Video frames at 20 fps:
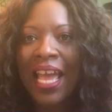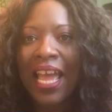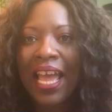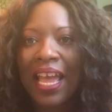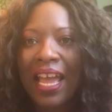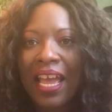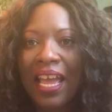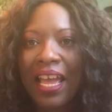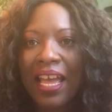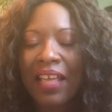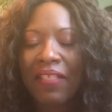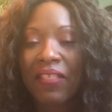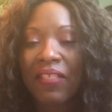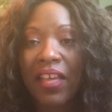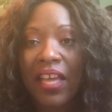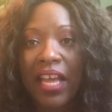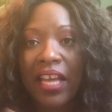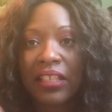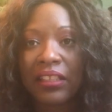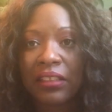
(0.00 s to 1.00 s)
And
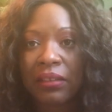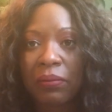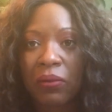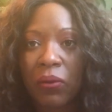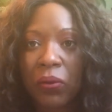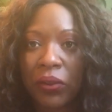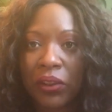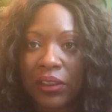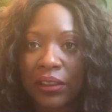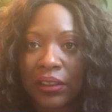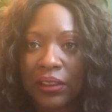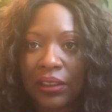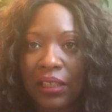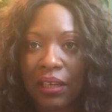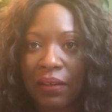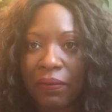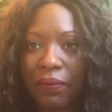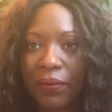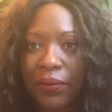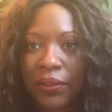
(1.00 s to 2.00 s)
they had some horses
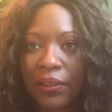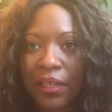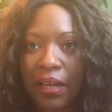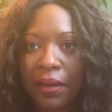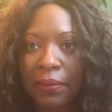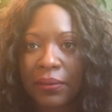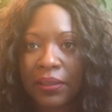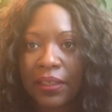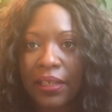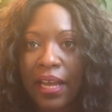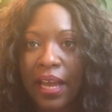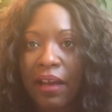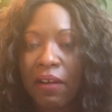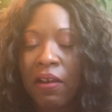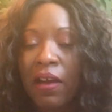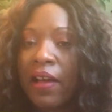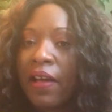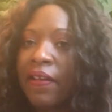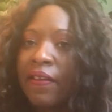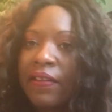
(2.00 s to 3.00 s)
up for adoption. Now,
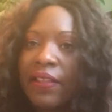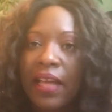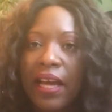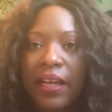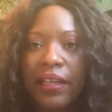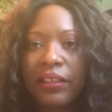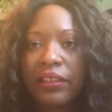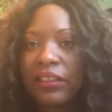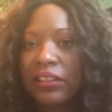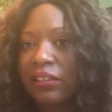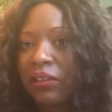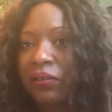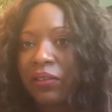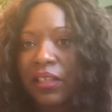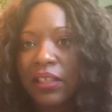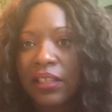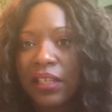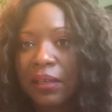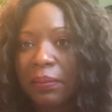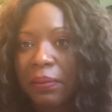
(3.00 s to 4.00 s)
I just don't
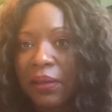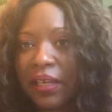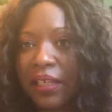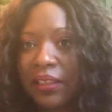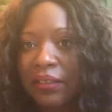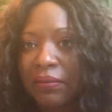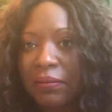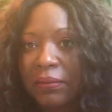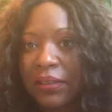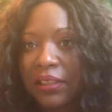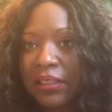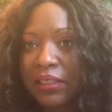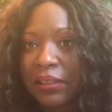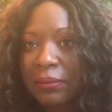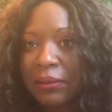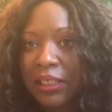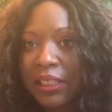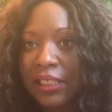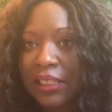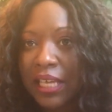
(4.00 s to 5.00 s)
think that applies to me just
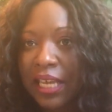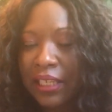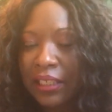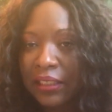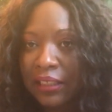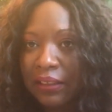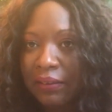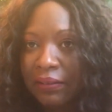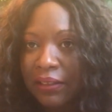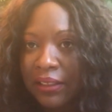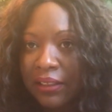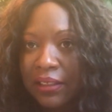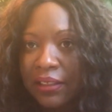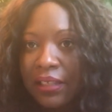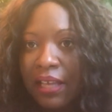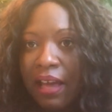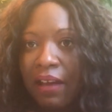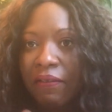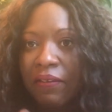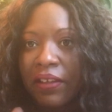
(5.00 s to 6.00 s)
because I live in the
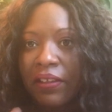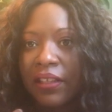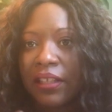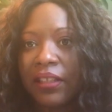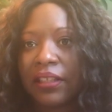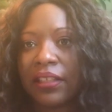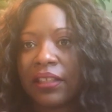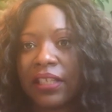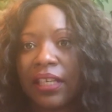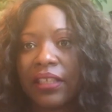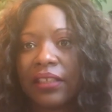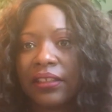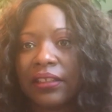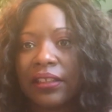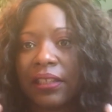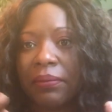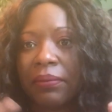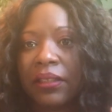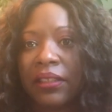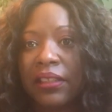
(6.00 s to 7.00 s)
South. I think that is
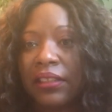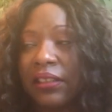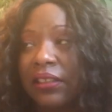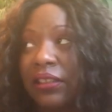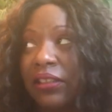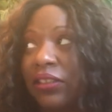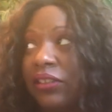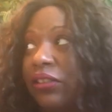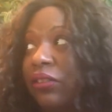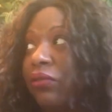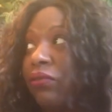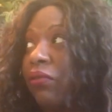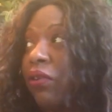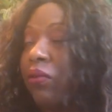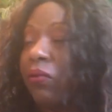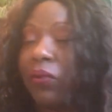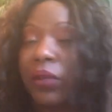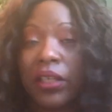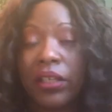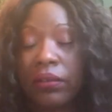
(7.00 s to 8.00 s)
something that's just
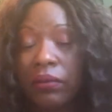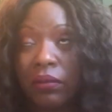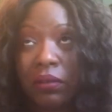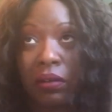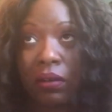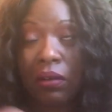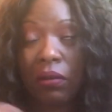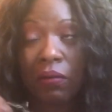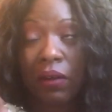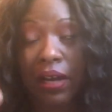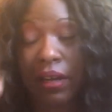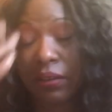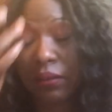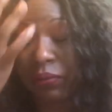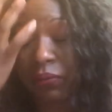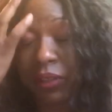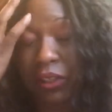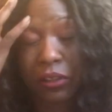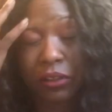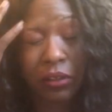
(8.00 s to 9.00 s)
growing
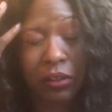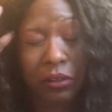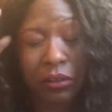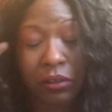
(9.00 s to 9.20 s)
around with,